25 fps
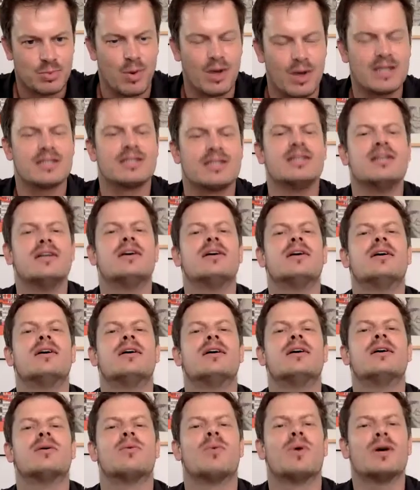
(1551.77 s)

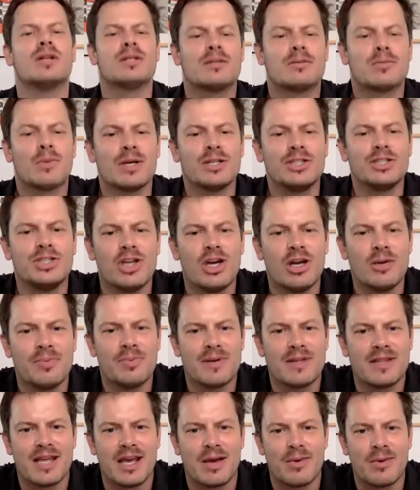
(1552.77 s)
What's you
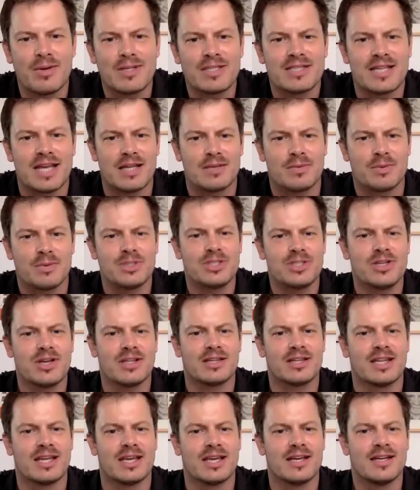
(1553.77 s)
opening there? What's that? What you
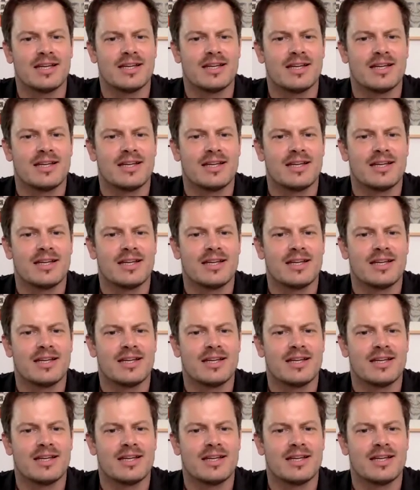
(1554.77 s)
got there?